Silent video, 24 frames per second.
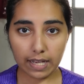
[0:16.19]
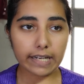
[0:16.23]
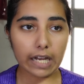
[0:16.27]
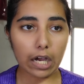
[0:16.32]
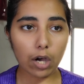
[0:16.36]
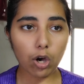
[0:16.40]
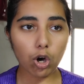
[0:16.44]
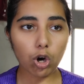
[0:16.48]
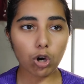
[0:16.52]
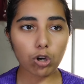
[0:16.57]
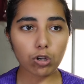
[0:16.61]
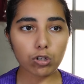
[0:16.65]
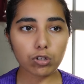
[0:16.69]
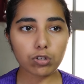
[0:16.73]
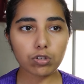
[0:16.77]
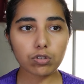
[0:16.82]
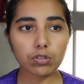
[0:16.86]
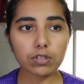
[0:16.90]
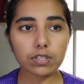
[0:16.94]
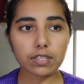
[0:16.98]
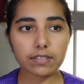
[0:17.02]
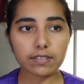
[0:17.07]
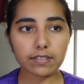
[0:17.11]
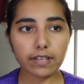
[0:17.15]
Now,
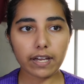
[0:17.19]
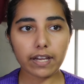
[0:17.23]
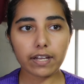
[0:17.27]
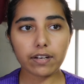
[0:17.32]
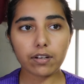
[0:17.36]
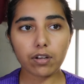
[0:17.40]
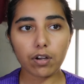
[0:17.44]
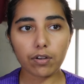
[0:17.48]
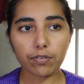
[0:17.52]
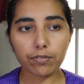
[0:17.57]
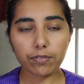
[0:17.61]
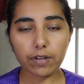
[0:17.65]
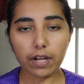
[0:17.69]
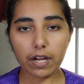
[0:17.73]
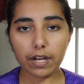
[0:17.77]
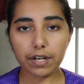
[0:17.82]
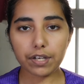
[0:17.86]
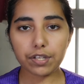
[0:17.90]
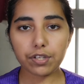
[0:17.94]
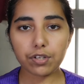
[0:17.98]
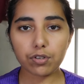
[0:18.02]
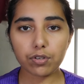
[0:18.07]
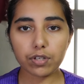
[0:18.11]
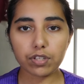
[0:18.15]
although this kind of
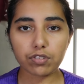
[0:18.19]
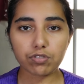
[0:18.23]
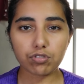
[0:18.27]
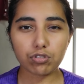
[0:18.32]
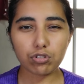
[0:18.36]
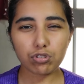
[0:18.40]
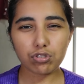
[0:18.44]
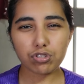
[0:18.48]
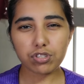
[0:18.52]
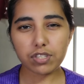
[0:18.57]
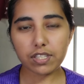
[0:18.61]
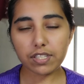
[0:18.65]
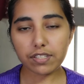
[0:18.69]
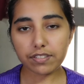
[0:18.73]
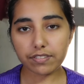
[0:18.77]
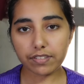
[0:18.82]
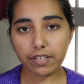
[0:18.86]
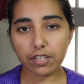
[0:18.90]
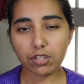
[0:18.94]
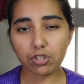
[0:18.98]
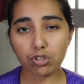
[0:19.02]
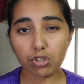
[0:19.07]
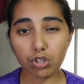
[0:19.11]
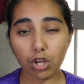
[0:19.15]
cardio is usually
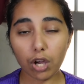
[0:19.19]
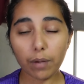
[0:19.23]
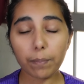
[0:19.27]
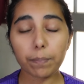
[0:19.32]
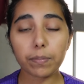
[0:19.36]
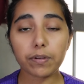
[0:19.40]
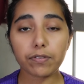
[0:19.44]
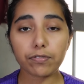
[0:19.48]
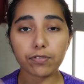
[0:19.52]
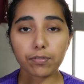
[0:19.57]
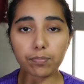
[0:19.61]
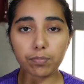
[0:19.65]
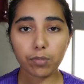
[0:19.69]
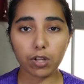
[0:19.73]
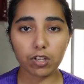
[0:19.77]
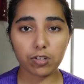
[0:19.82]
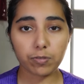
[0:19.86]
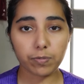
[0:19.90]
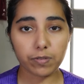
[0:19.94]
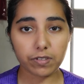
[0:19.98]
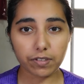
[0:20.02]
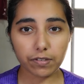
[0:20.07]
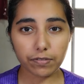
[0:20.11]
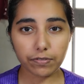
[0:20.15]
said to not be football
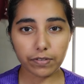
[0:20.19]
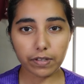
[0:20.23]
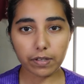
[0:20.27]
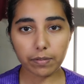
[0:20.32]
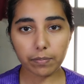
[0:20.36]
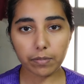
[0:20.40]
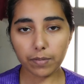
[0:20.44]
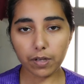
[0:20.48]
specific